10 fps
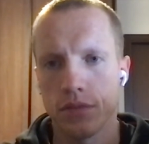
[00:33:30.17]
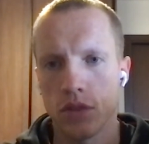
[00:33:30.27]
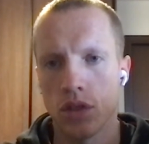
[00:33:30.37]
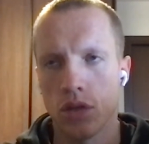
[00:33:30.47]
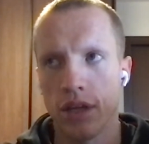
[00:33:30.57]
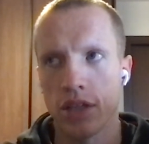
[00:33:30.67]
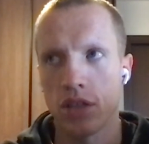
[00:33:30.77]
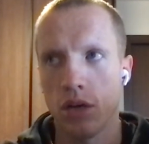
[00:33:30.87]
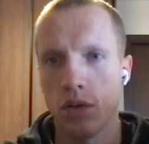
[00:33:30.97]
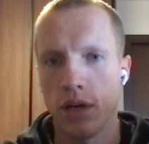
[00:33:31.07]
so that's
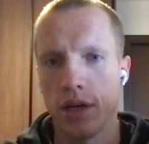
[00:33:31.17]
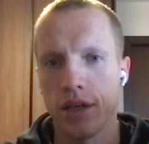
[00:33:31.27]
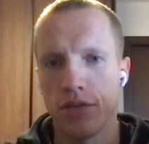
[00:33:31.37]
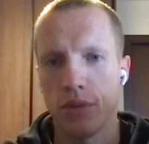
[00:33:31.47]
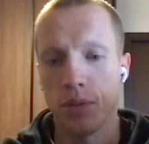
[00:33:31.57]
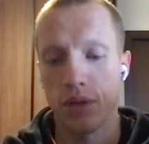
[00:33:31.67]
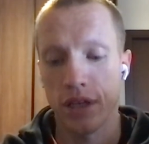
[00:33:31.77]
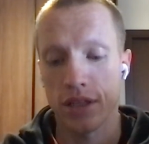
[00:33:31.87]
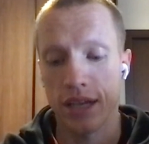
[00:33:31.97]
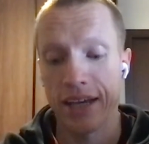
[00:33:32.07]
how I remember.
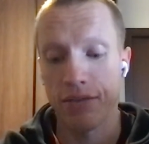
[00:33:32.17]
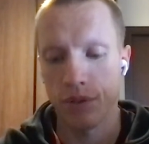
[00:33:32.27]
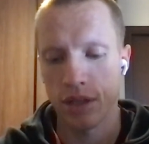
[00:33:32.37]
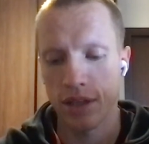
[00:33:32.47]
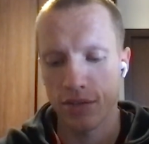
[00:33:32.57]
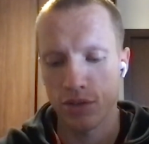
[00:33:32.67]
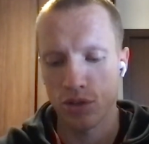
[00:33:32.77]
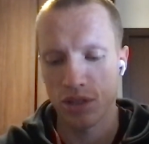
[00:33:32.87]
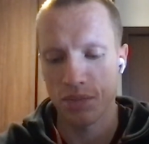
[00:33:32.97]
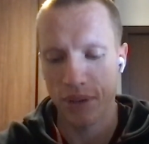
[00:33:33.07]
Yes, I really like what
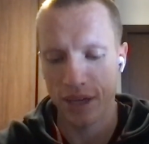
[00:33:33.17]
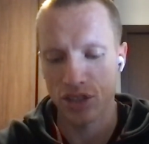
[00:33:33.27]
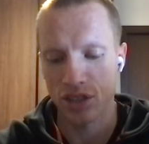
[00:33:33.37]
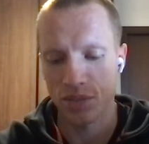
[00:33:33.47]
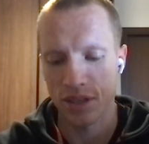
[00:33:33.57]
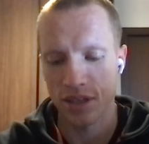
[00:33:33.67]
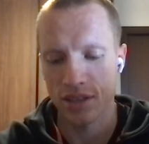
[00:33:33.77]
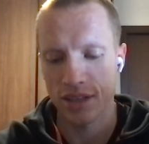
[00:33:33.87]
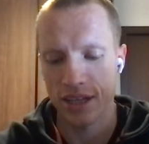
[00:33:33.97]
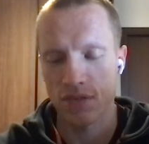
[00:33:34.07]
you said, patience, because
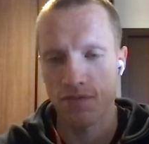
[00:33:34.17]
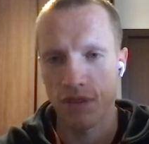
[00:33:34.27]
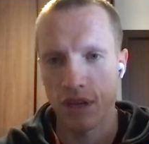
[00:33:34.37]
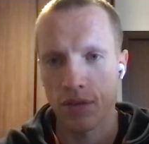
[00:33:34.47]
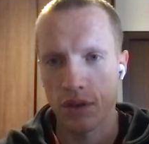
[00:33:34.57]
that's very,